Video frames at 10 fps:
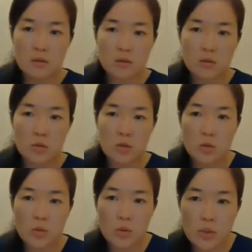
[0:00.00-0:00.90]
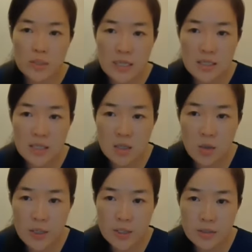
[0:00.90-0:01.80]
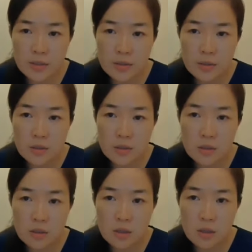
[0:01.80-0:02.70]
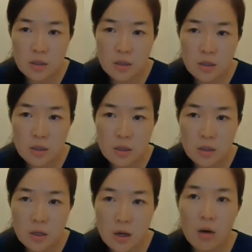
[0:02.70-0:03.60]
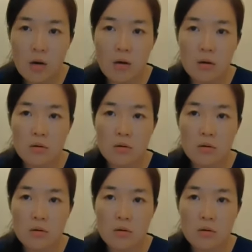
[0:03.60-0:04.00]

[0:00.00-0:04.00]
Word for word: Who, who is asking the question? Uh, Diana. oh.